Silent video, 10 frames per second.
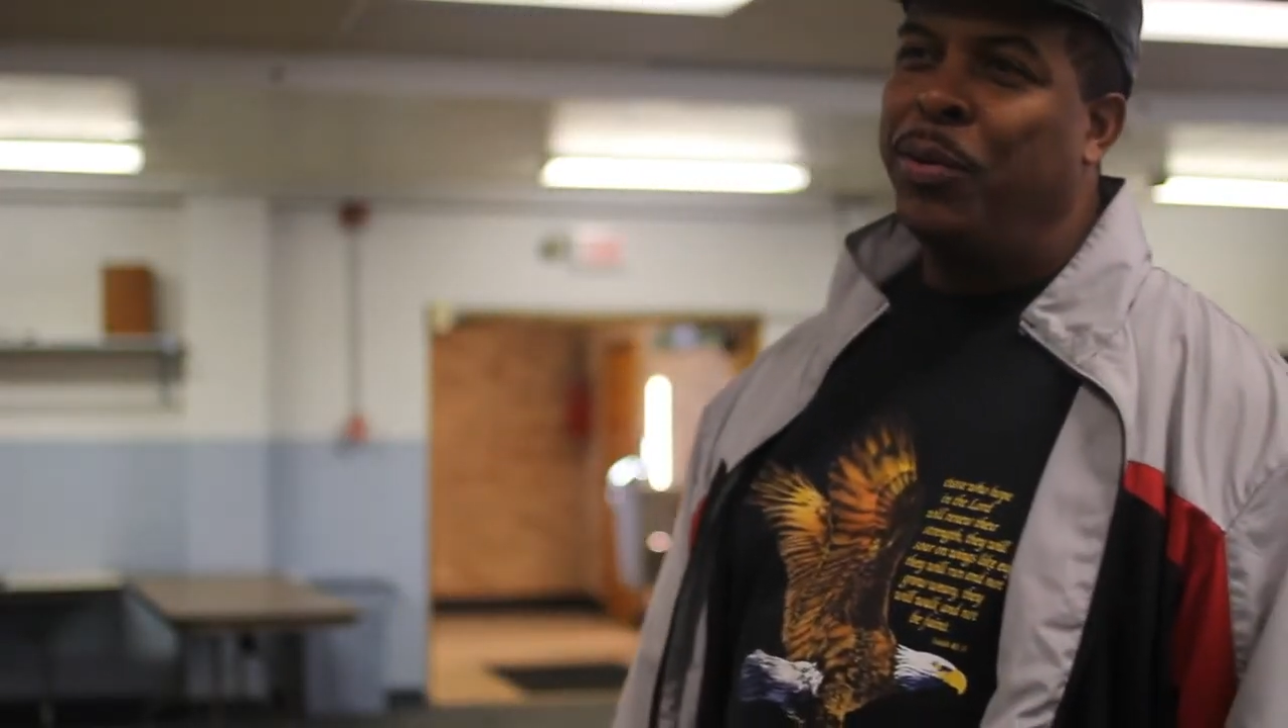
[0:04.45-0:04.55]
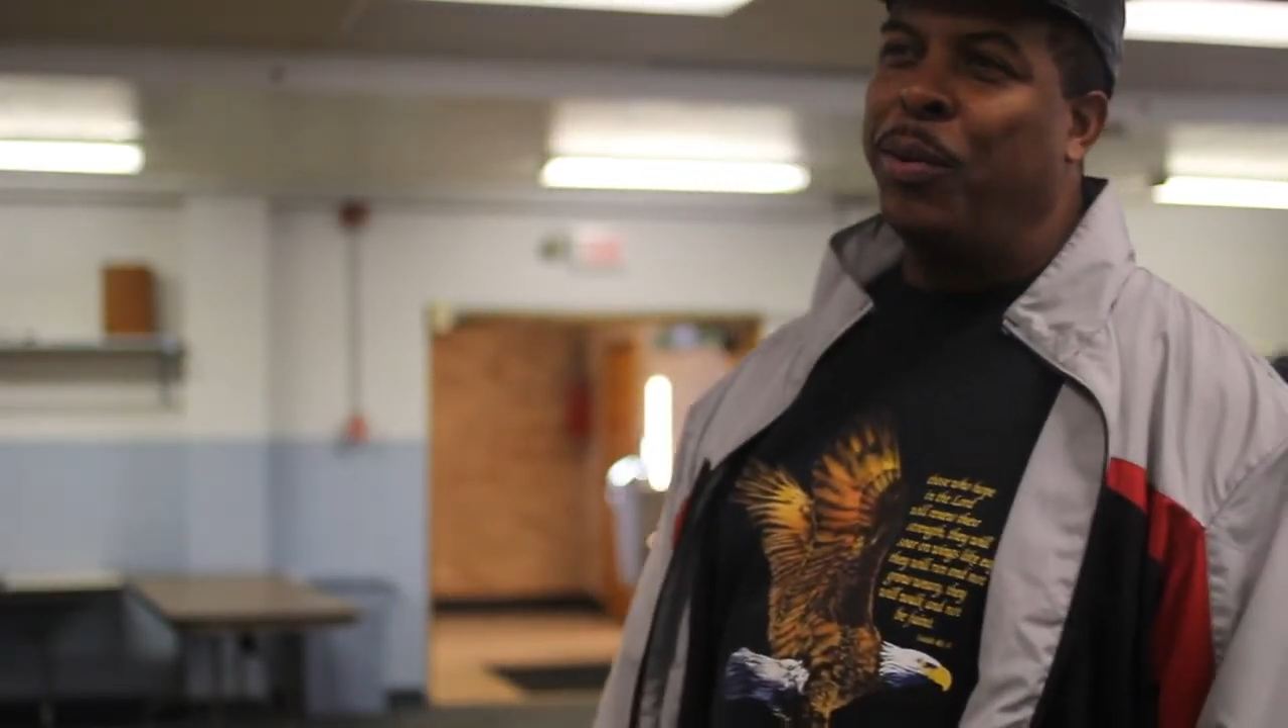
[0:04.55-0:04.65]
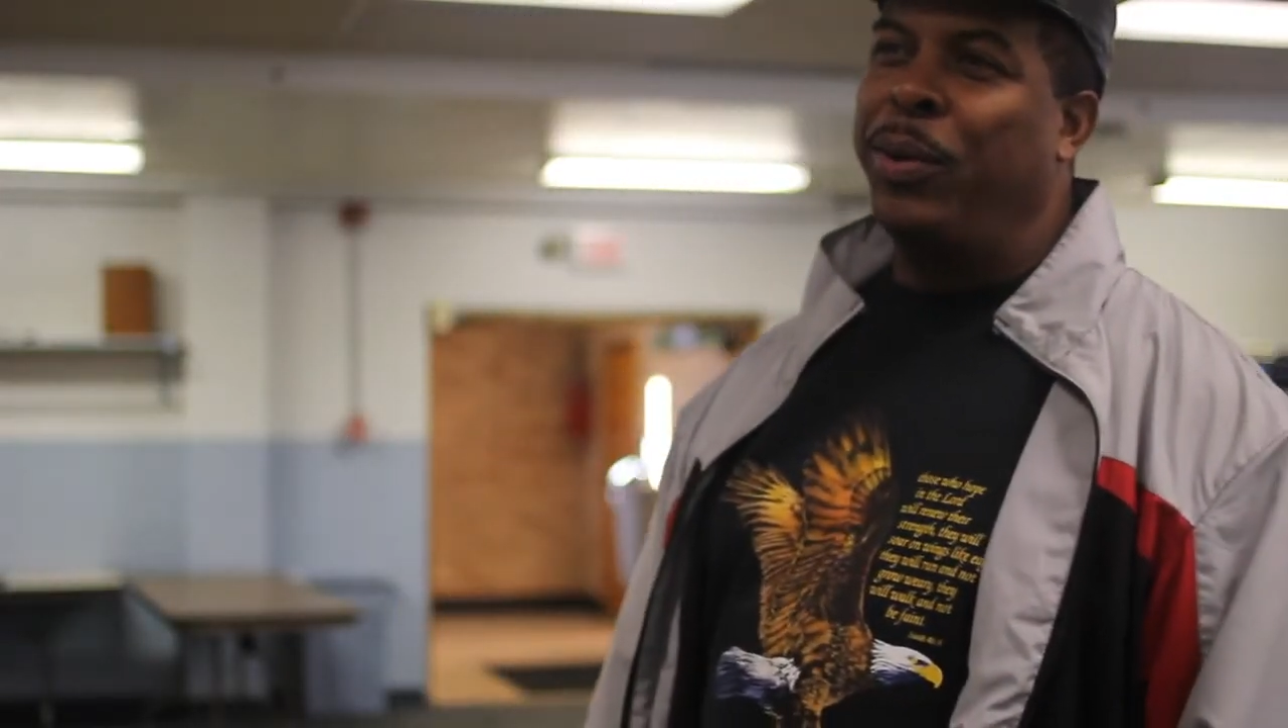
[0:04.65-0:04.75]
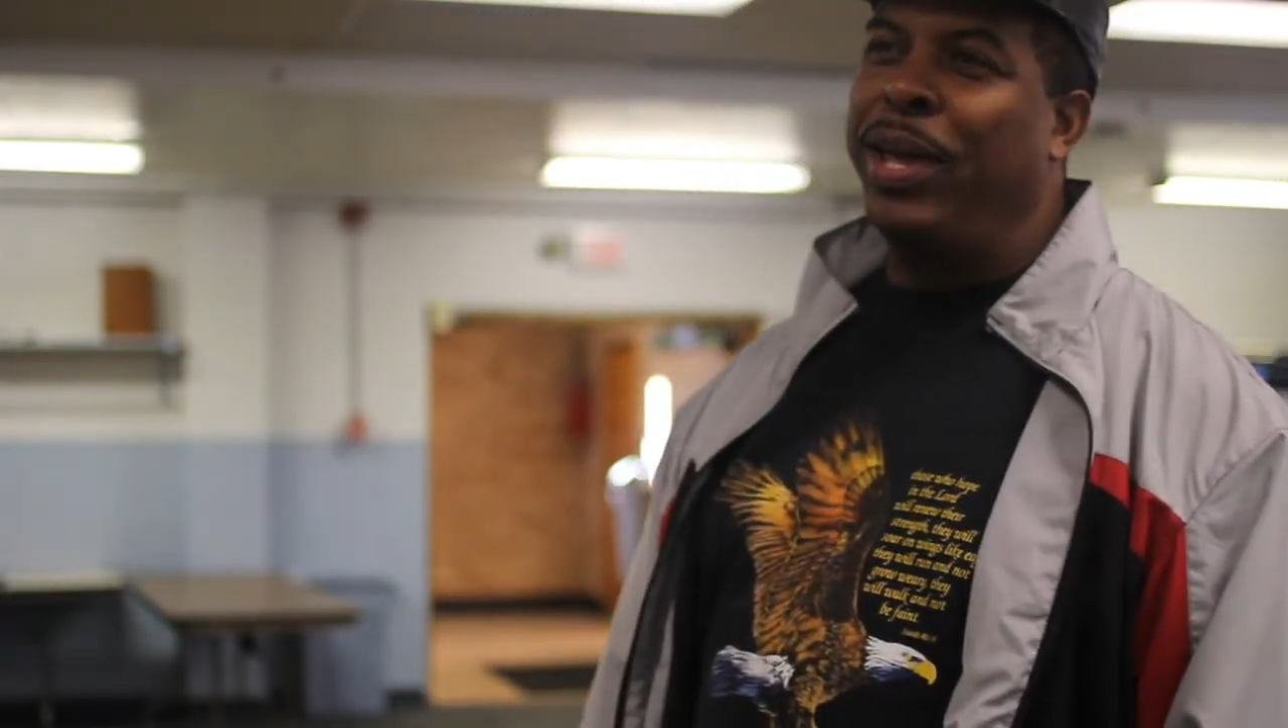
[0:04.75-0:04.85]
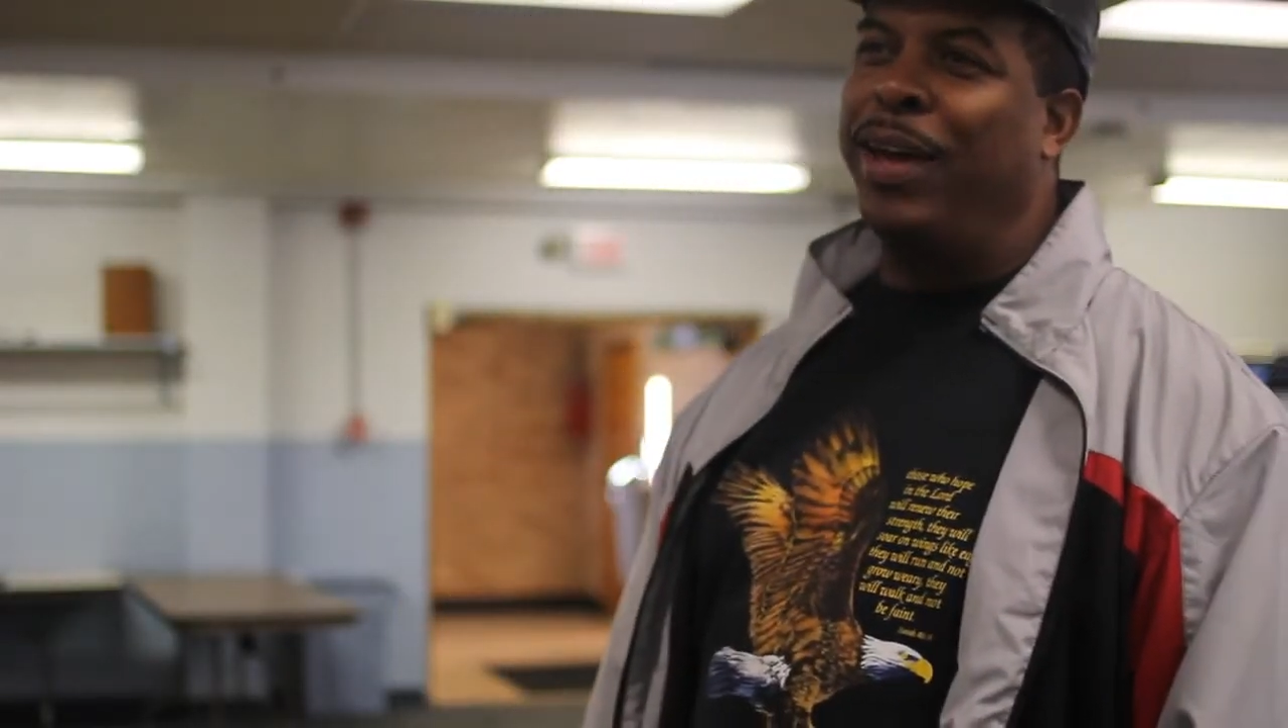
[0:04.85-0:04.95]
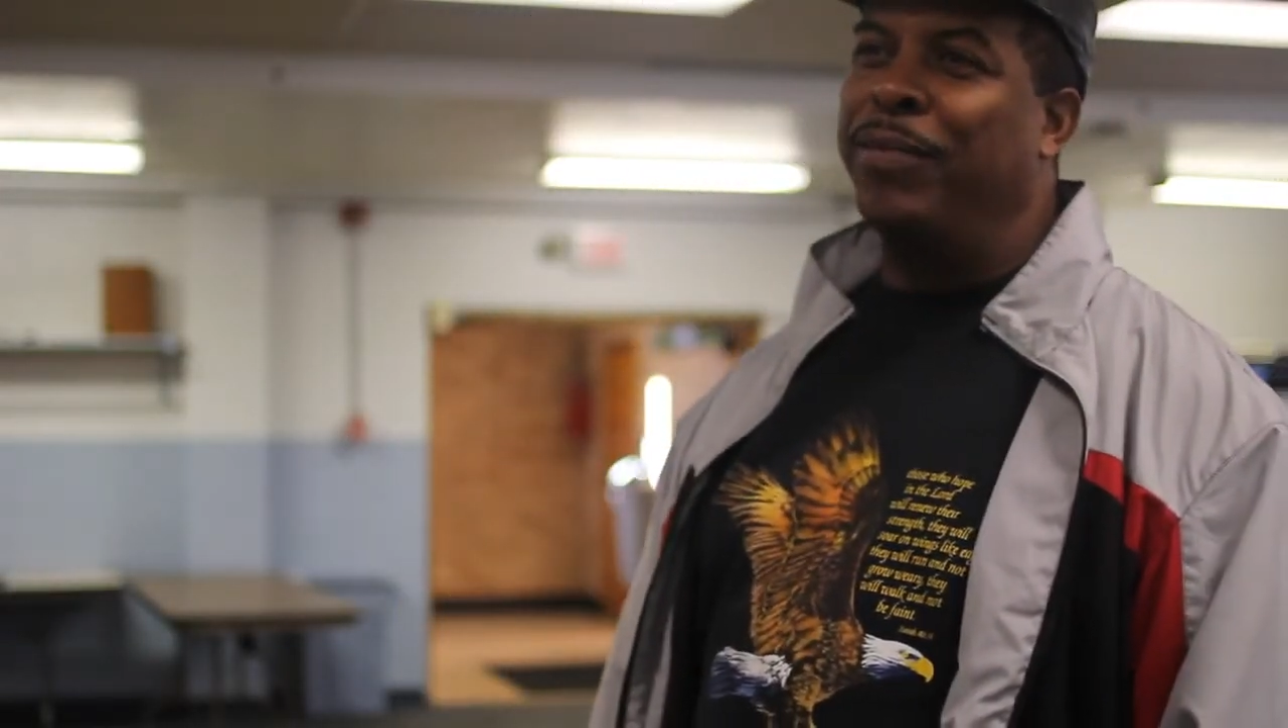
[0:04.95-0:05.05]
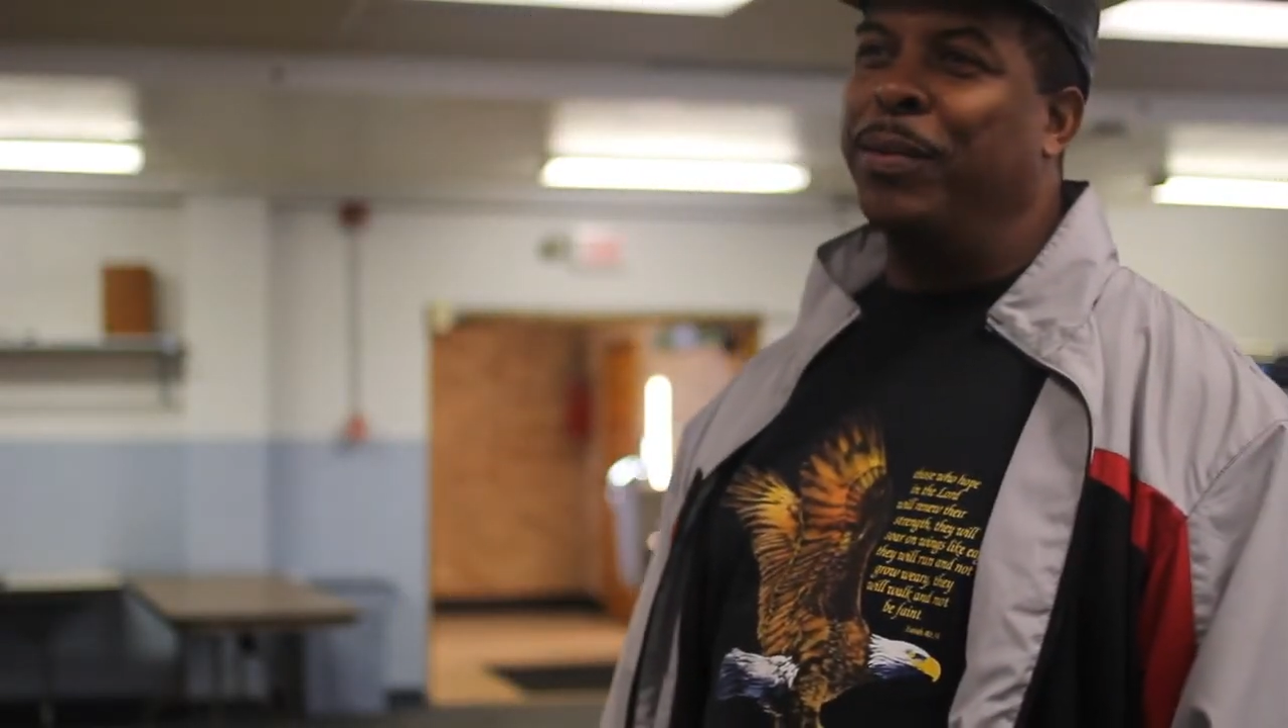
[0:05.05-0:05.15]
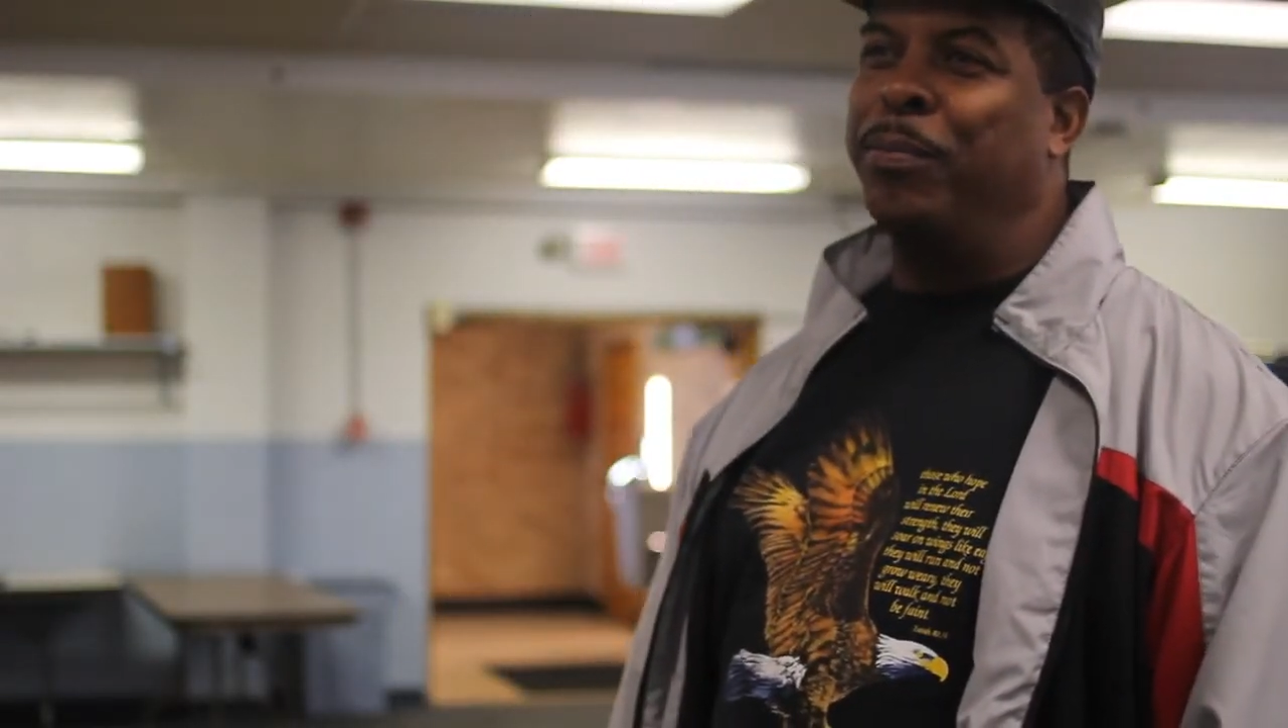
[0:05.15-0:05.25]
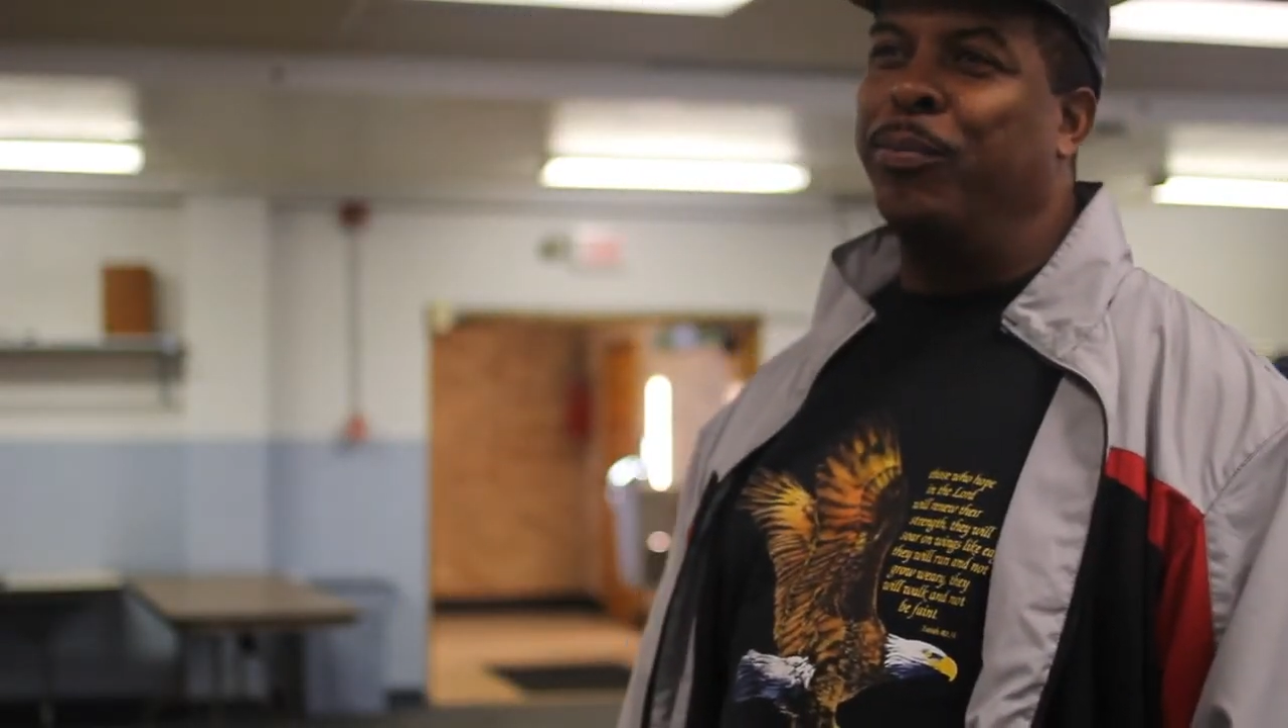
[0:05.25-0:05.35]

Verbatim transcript: where we have the